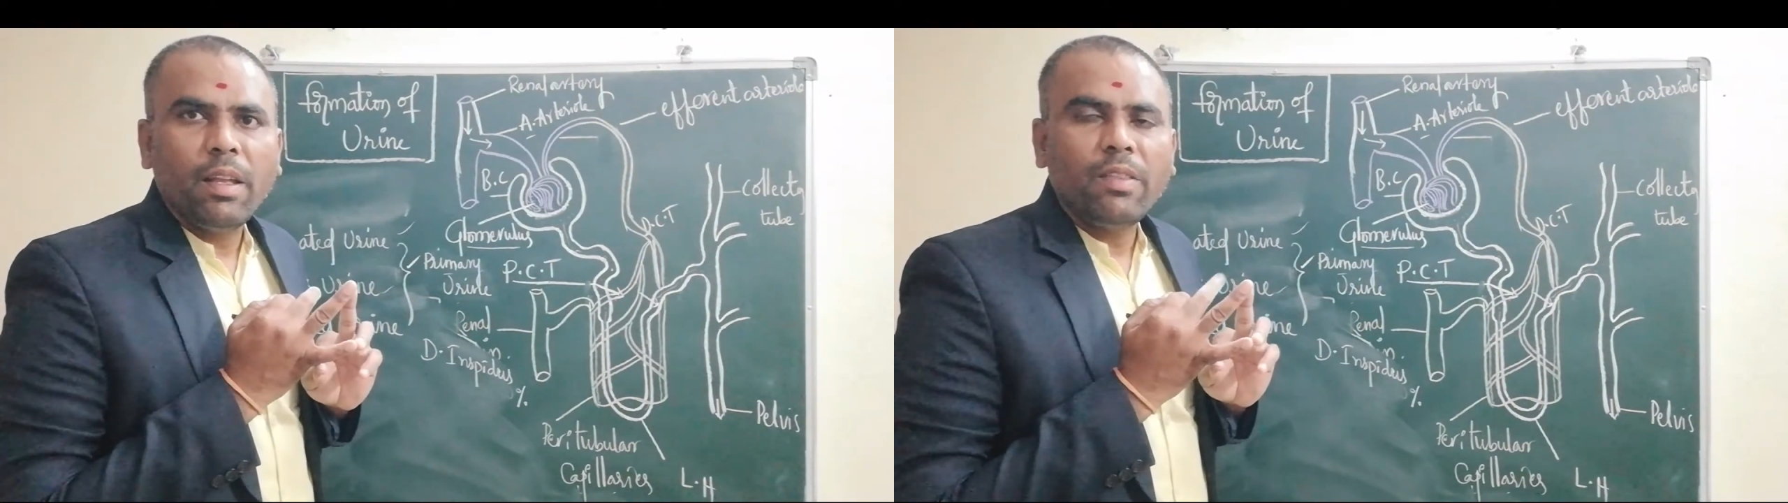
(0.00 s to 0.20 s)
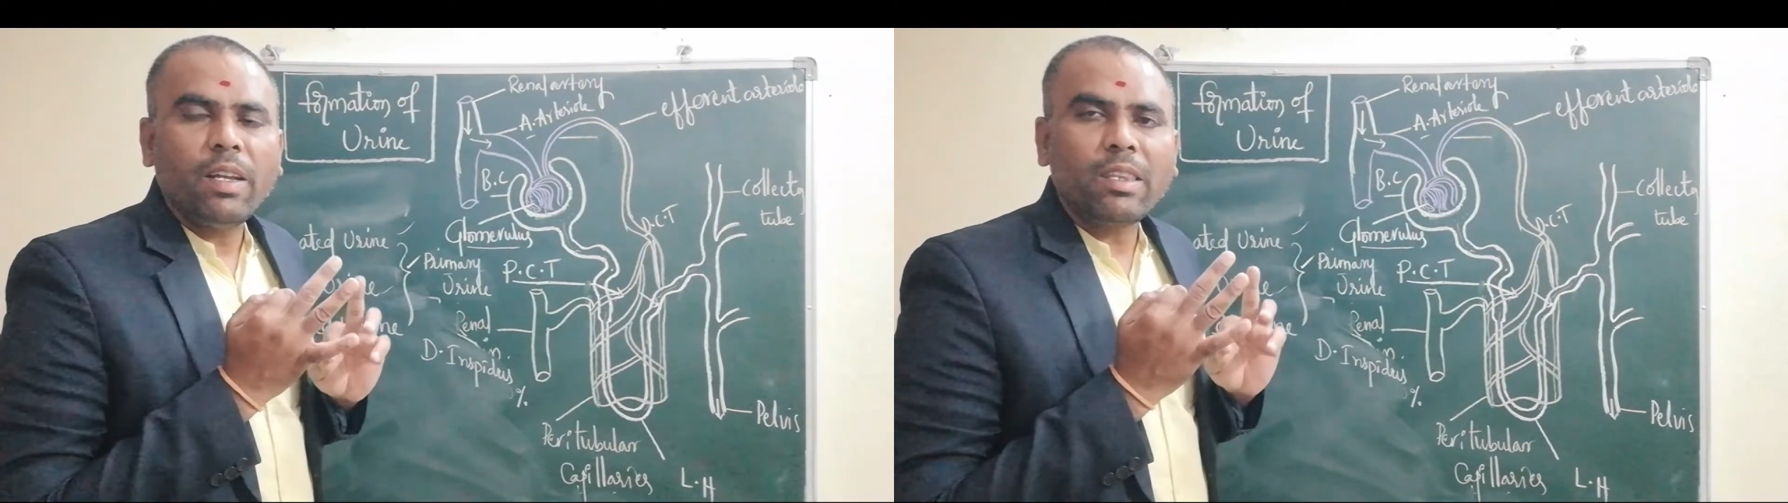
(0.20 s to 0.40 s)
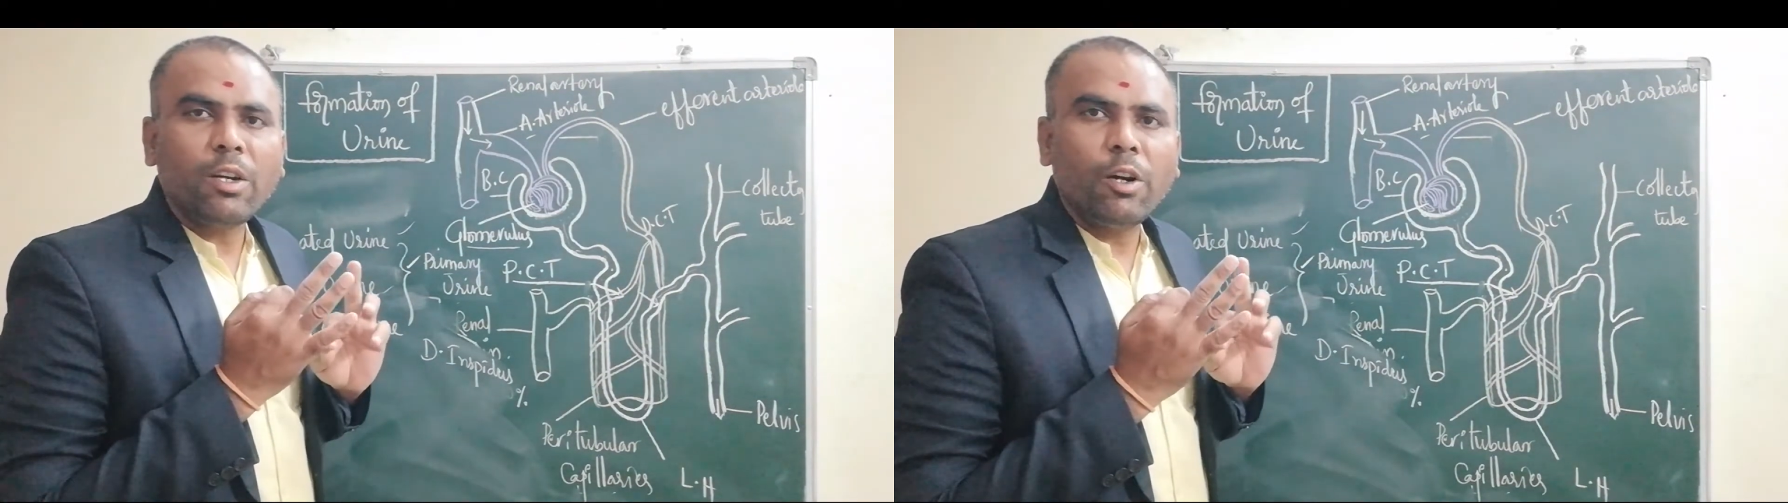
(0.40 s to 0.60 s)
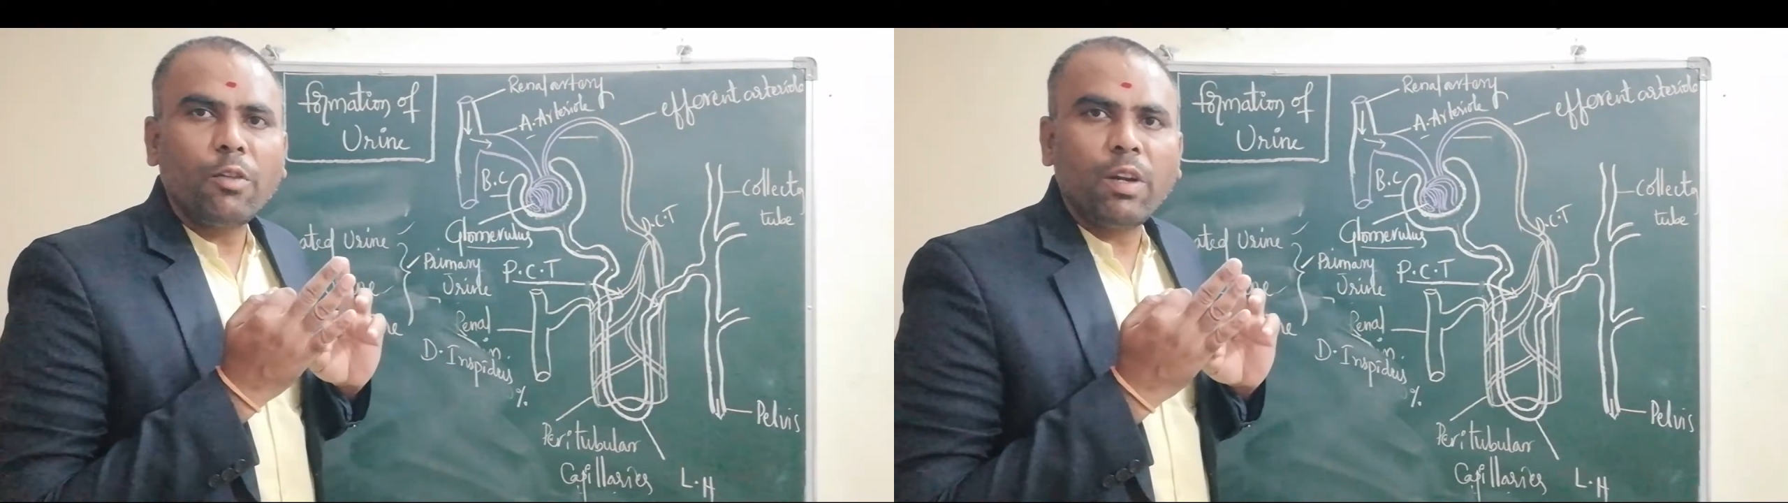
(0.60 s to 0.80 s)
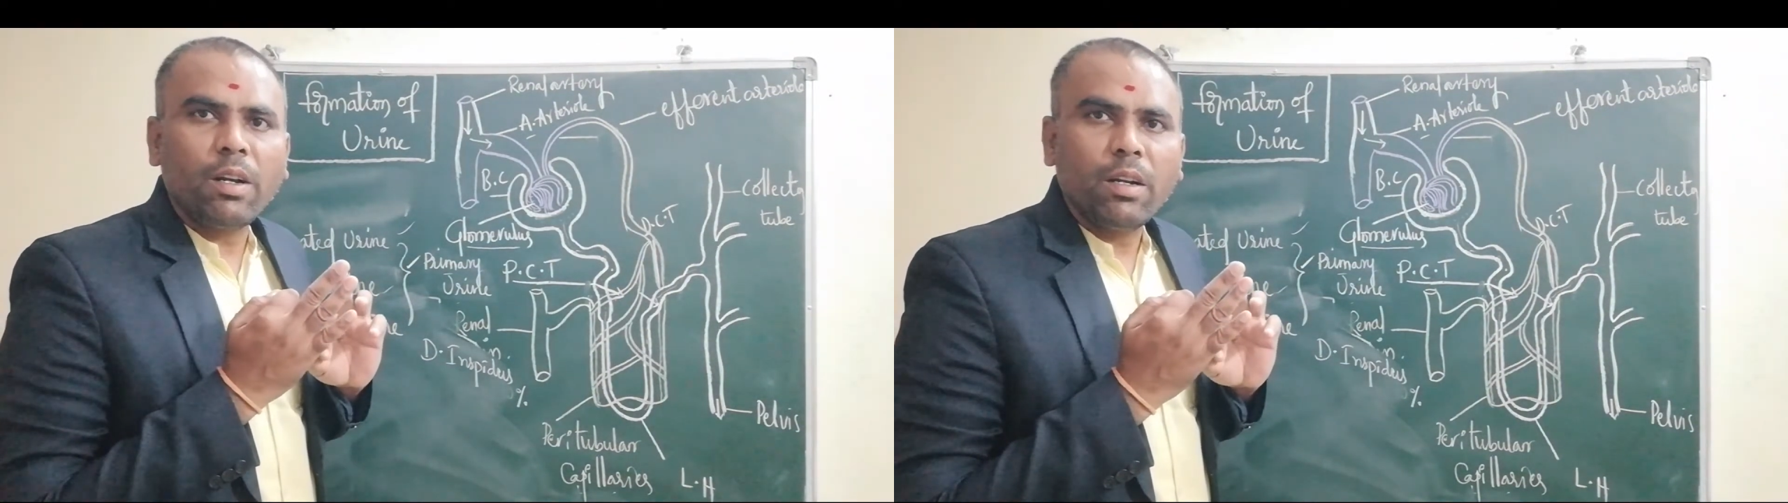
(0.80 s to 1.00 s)
then third
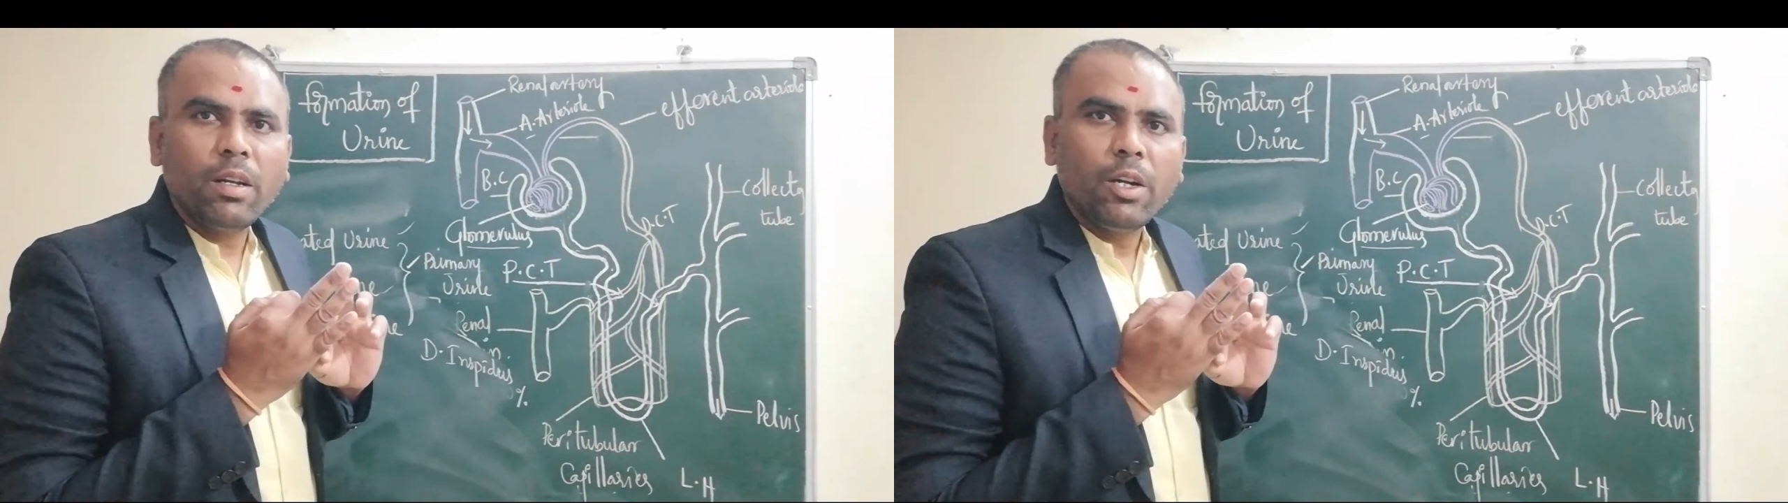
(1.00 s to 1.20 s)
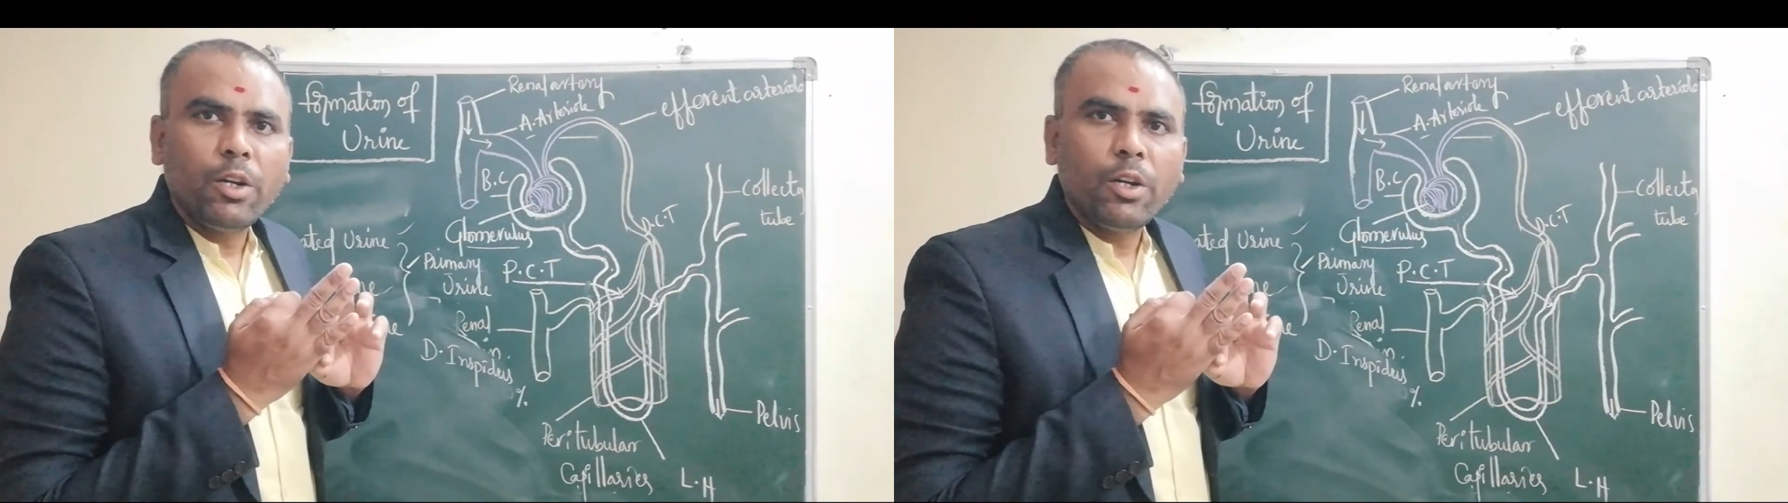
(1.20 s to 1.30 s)
one